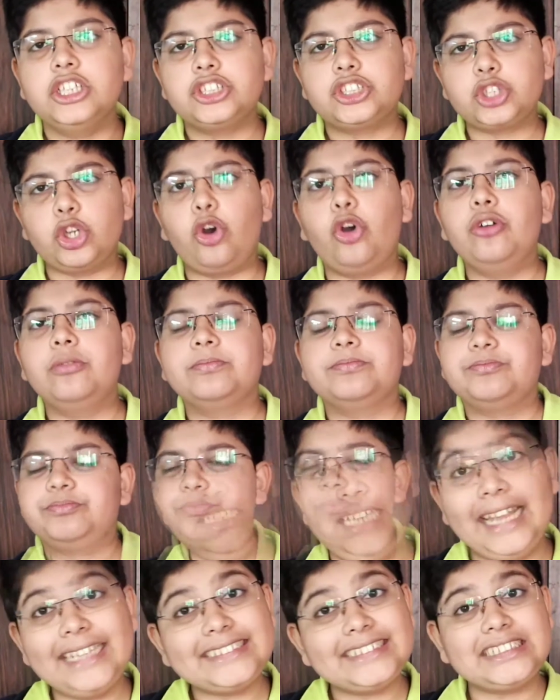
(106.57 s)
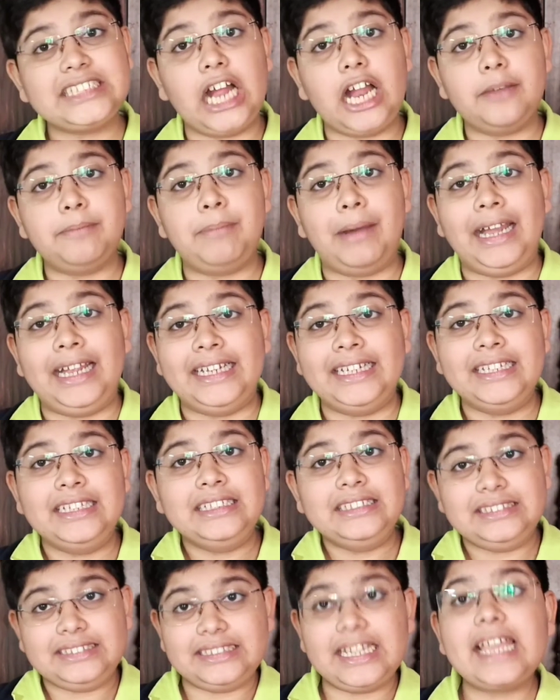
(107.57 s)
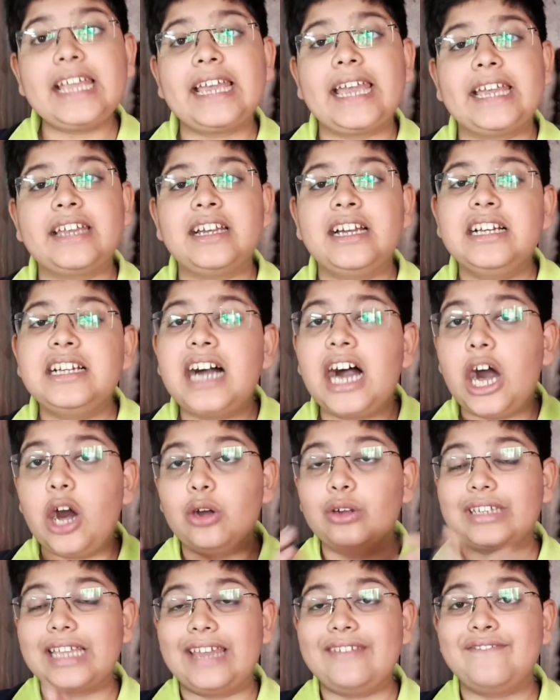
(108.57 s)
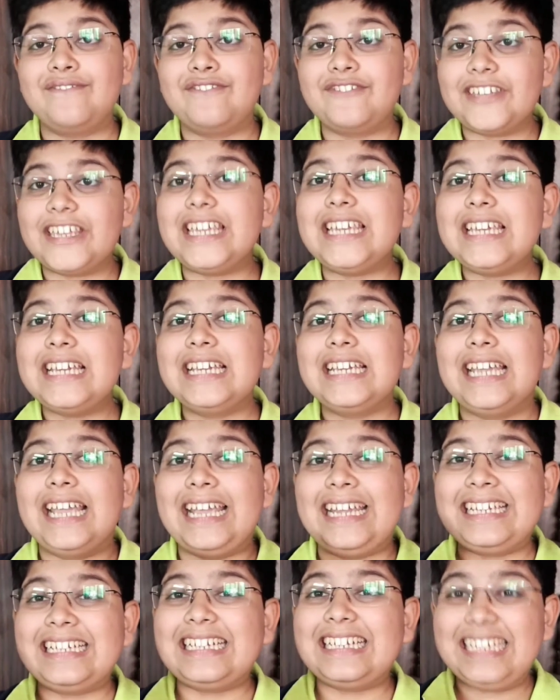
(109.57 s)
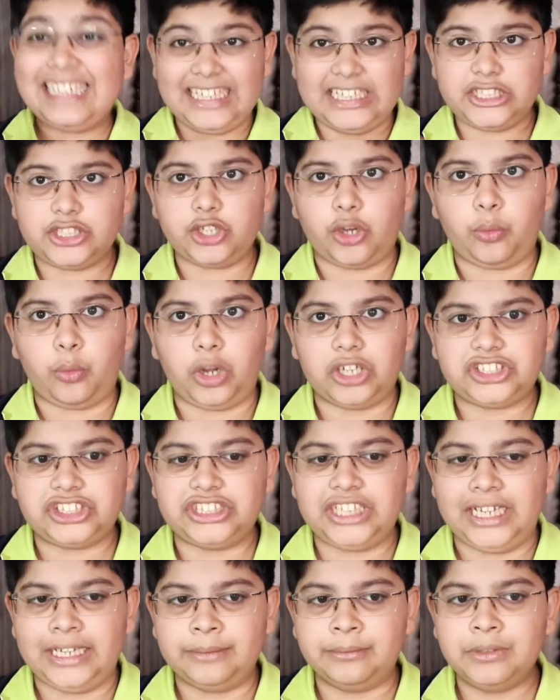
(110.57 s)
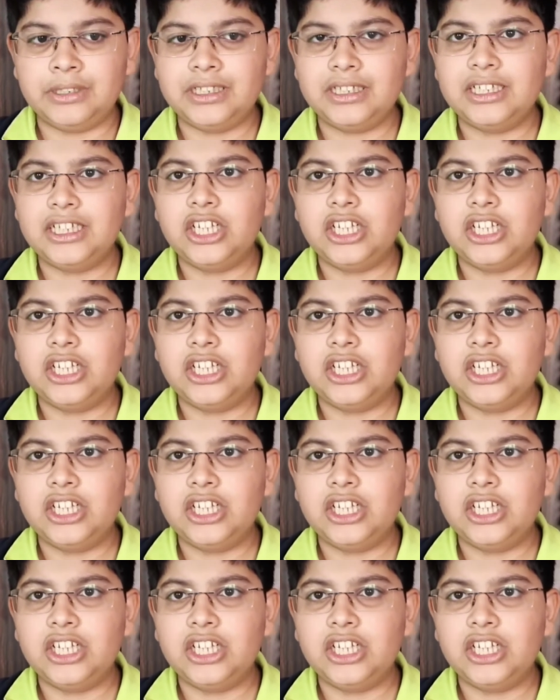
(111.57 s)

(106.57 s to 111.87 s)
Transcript: So let's start by thinking how can we increase your watch time.